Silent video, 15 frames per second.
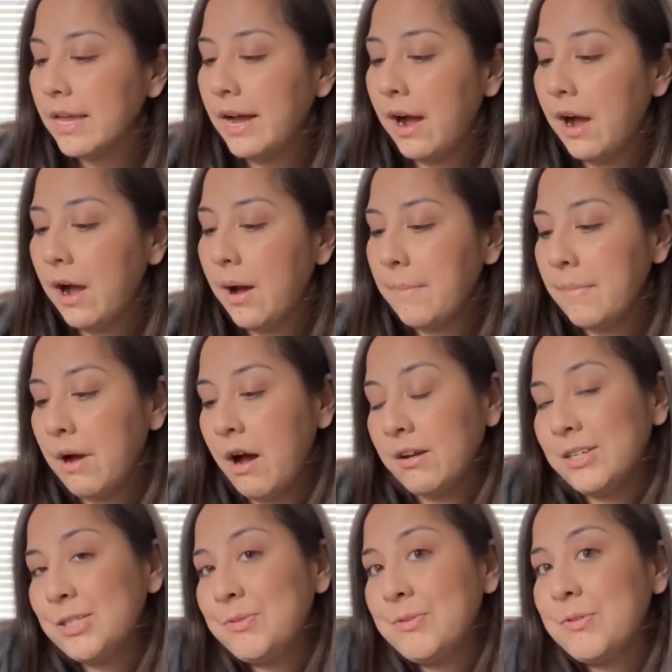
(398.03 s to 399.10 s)

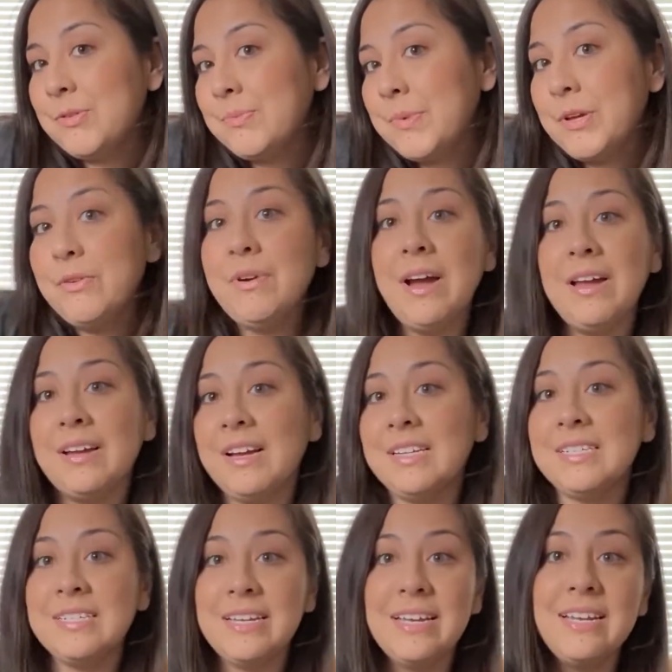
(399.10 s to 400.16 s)
Honest Roots review, I
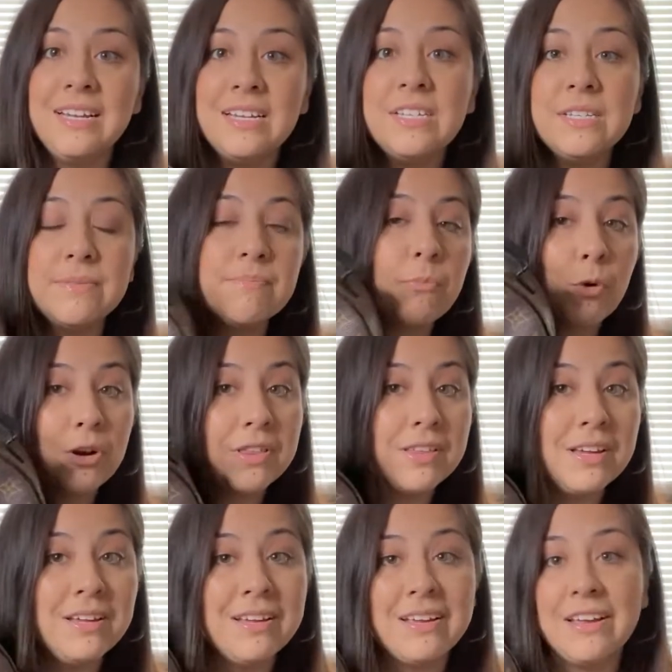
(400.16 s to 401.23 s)
guess it is worth
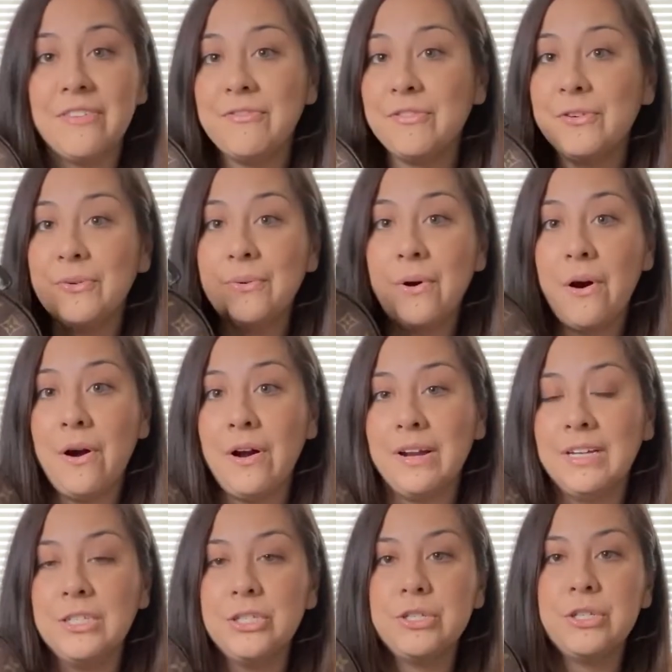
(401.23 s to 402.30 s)
it if you are
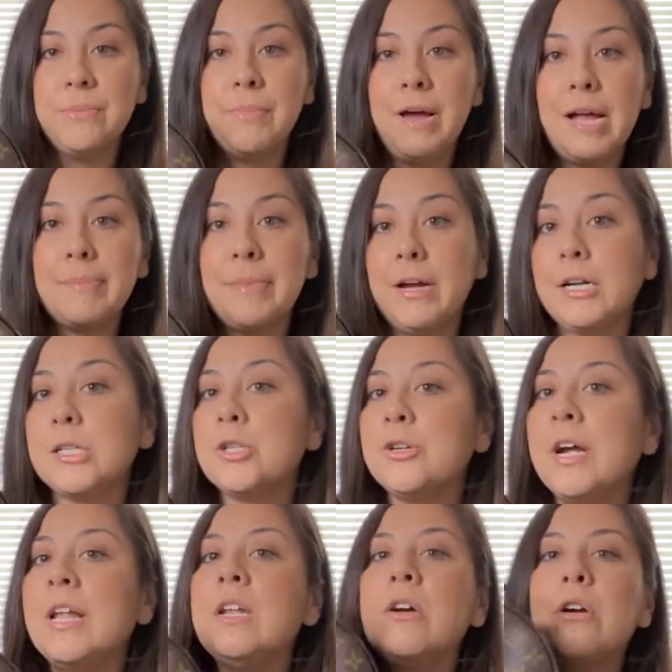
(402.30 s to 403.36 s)
into the backpack
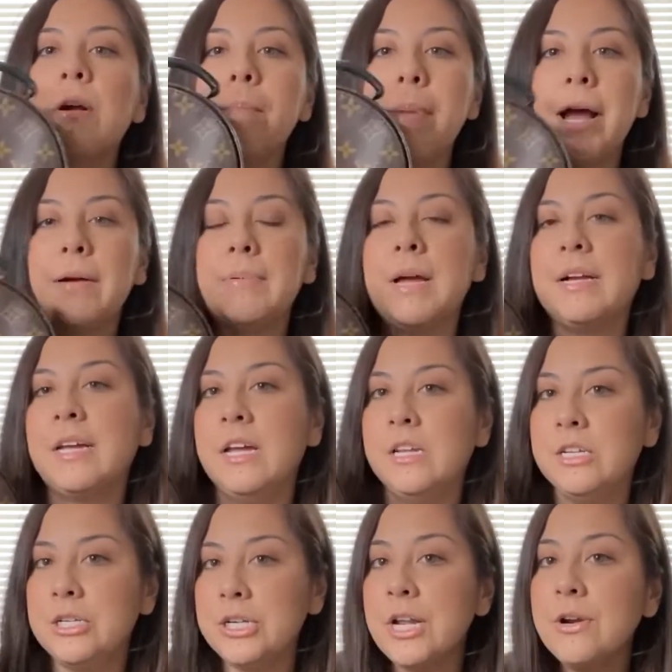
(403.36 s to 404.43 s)
trend or backpack
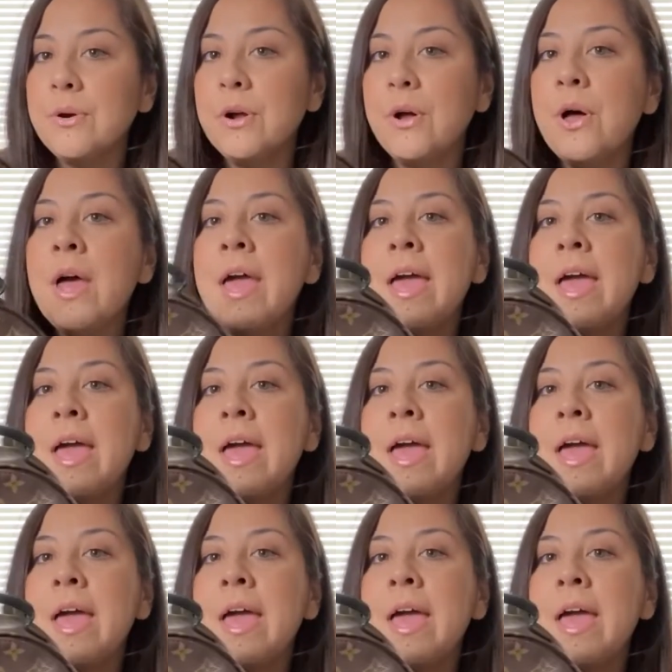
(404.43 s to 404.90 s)
in general.